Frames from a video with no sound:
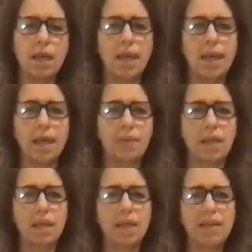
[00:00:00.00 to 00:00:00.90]
and
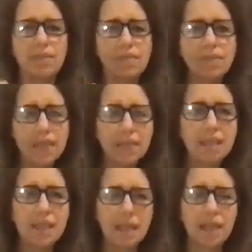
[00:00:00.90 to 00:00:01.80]
then
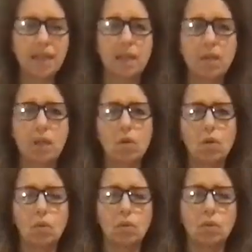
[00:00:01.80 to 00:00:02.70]
investigating
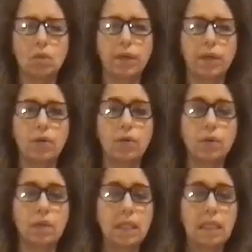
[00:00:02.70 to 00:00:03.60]
what's going
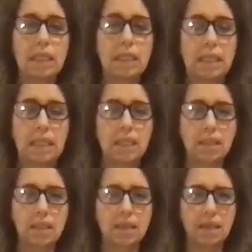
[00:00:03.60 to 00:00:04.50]
on
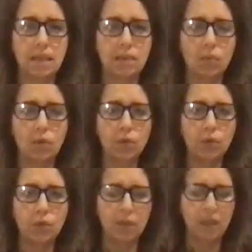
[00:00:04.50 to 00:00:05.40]
in what
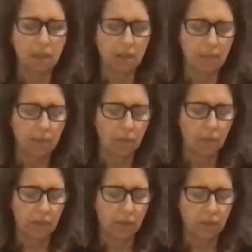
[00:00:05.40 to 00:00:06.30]
you become
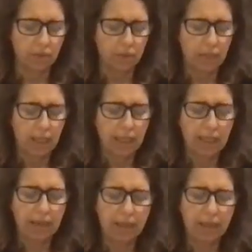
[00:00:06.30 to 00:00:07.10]
aware of. And that